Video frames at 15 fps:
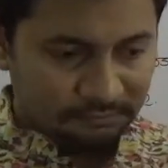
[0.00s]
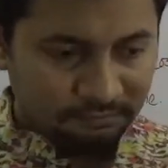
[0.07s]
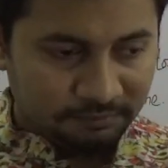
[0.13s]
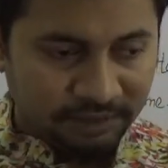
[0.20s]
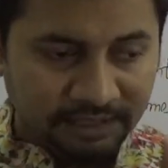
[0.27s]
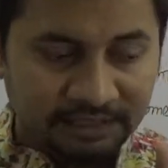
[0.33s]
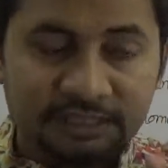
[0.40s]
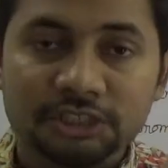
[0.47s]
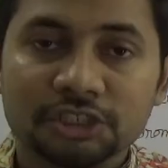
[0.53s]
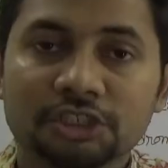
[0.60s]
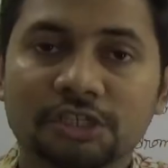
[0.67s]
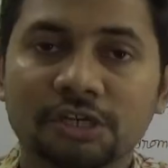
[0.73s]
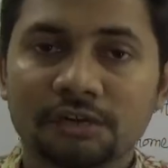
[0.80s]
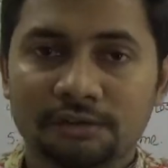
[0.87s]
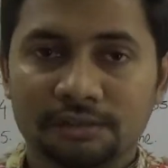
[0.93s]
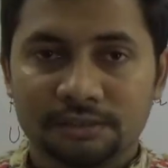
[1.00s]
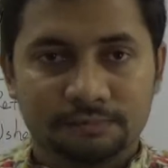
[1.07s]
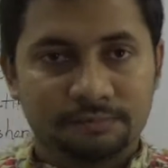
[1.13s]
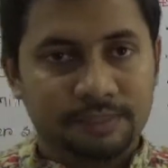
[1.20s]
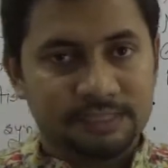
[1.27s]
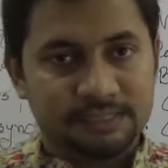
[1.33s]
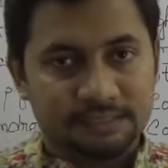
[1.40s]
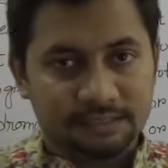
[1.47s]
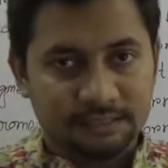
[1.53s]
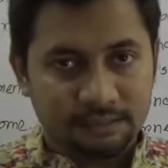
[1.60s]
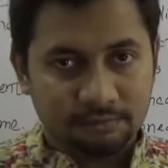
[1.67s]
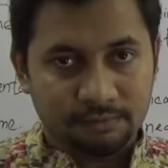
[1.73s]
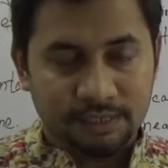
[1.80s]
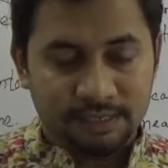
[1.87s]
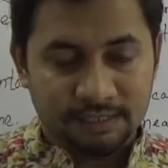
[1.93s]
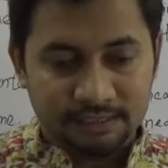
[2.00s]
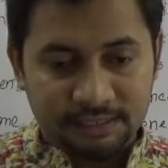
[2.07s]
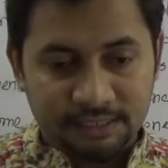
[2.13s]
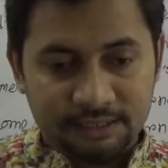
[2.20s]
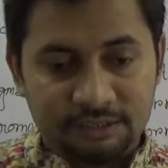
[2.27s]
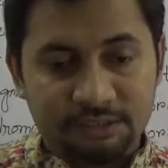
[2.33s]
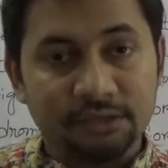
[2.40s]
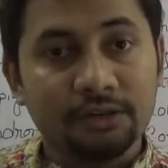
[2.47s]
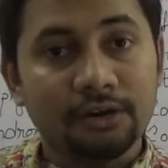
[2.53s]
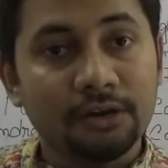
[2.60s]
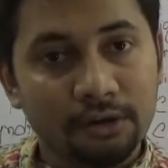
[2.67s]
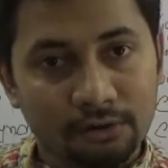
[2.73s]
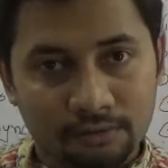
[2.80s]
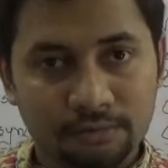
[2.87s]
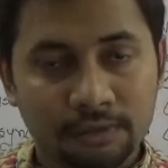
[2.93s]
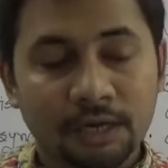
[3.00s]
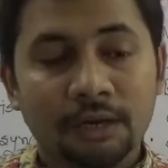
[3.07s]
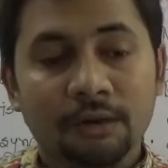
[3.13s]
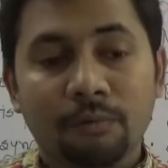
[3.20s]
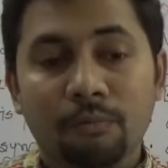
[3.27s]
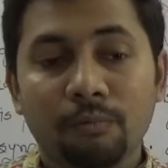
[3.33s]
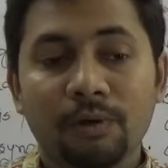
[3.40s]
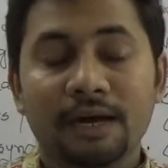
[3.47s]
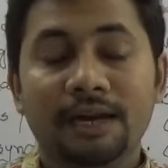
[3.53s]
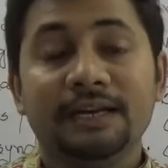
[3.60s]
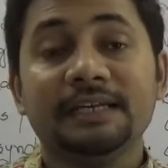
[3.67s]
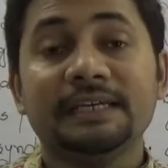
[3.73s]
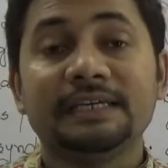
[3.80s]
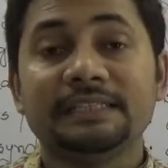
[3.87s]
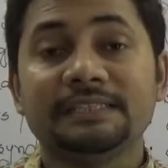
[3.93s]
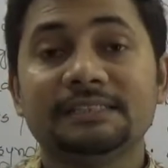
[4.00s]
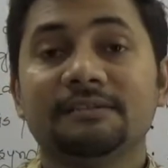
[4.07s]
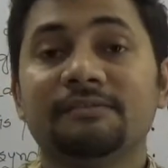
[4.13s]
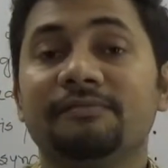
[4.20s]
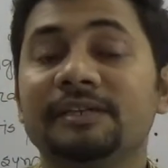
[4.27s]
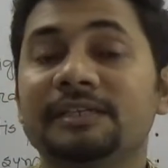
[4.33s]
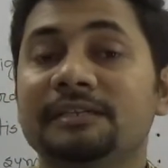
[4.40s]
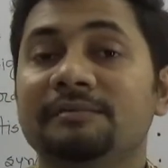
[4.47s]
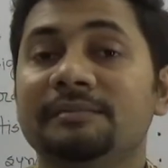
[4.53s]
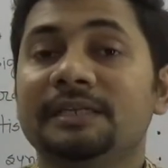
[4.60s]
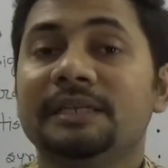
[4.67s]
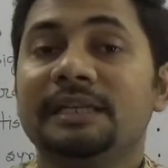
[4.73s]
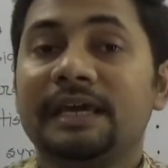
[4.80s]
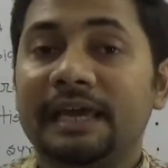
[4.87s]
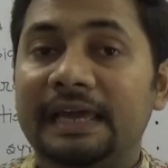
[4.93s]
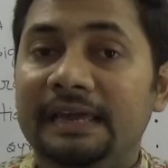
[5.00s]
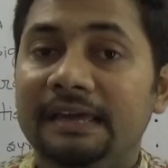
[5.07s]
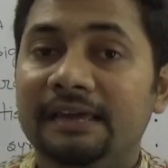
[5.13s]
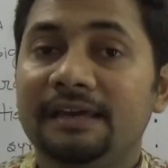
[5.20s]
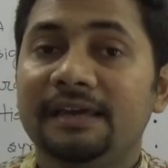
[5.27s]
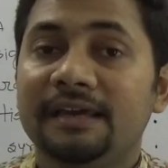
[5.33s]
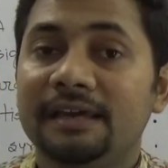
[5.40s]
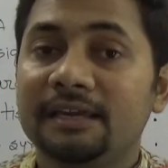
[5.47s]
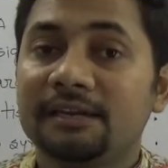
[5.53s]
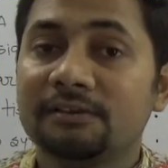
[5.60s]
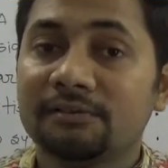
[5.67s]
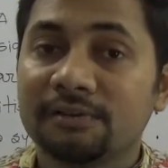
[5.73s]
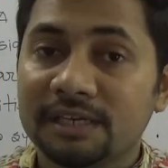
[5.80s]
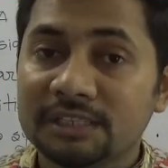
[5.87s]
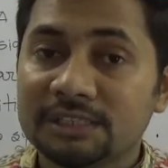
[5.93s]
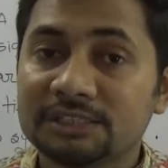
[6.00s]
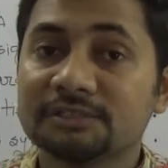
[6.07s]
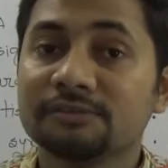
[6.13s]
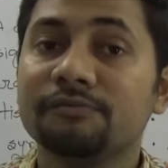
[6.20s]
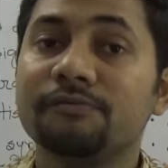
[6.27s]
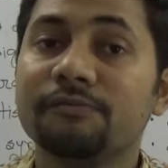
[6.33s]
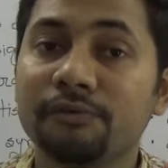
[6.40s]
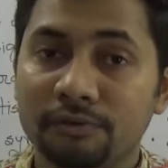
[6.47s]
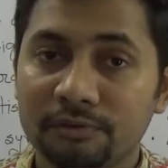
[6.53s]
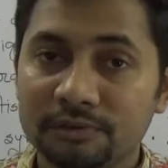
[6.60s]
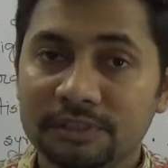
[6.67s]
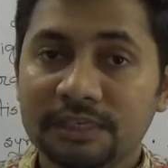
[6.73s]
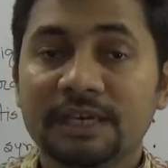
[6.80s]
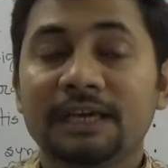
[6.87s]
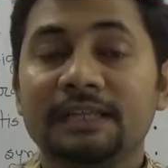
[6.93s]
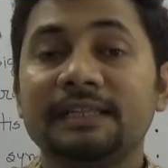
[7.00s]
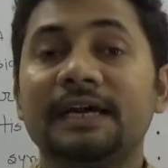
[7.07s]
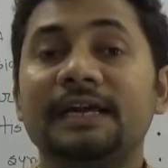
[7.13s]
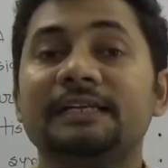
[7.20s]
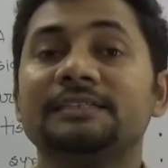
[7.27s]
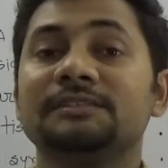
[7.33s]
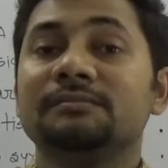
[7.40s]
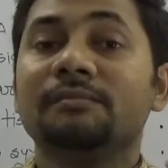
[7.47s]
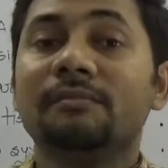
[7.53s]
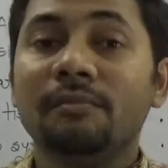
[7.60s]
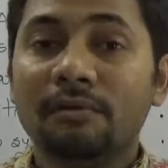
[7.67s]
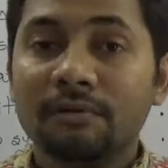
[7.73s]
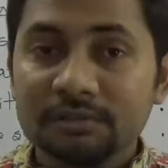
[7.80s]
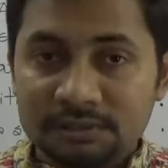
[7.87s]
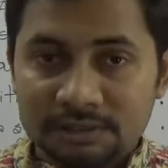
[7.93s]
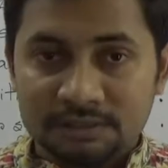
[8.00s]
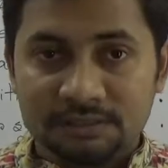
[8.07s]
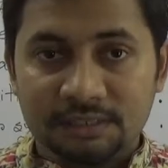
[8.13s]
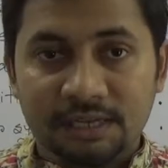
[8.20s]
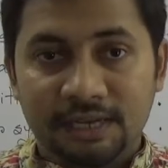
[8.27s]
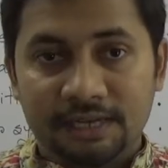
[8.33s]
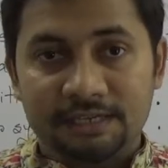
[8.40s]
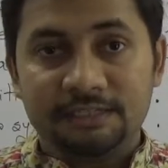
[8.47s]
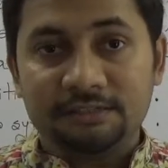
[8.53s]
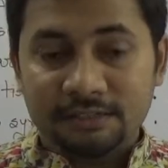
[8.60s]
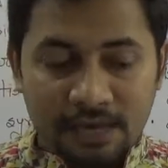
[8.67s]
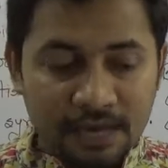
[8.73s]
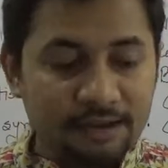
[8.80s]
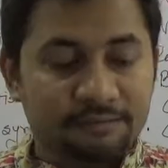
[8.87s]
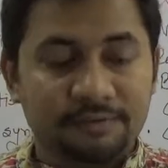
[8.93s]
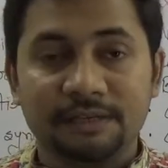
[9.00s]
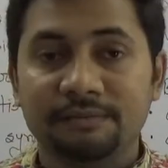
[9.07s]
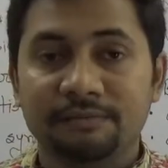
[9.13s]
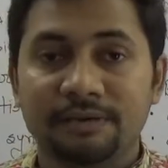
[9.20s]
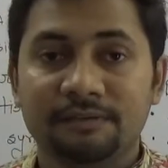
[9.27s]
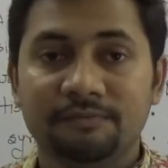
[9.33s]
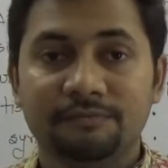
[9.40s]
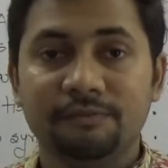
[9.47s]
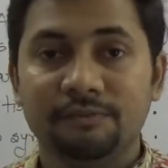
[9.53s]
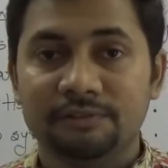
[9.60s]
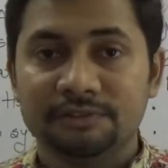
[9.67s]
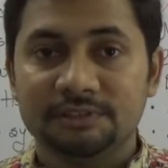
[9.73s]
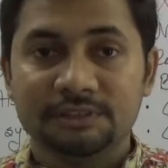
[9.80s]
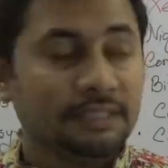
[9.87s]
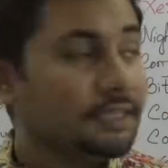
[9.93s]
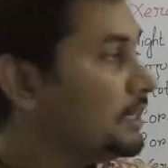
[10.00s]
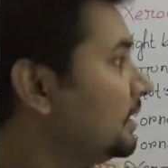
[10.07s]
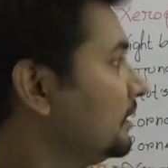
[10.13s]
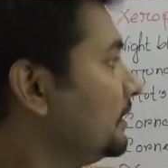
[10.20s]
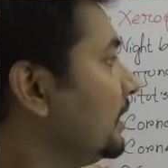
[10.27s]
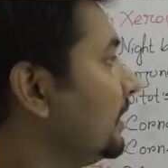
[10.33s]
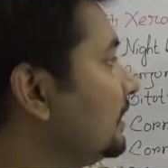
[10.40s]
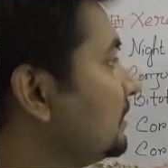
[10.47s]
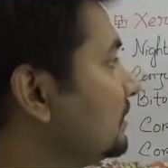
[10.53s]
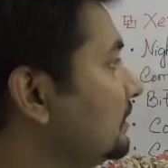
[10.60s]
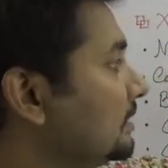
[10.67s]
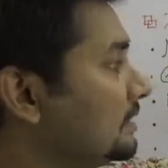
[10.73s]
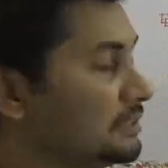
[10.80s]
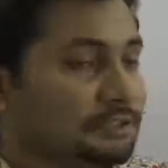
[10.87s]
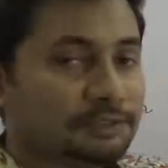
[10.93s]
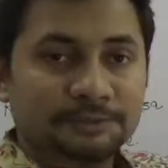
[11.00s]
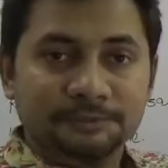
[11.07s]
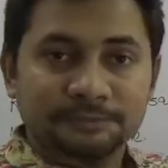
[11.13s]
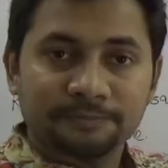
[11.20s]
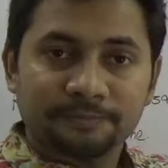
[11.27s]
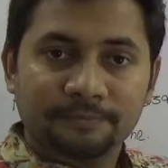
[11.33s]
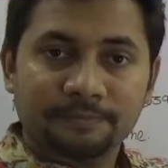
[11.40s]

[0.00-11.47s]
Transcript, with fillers: But in short, what is required, that to know what is vitamin A enriched food that is most likely to have in our foods, that is this: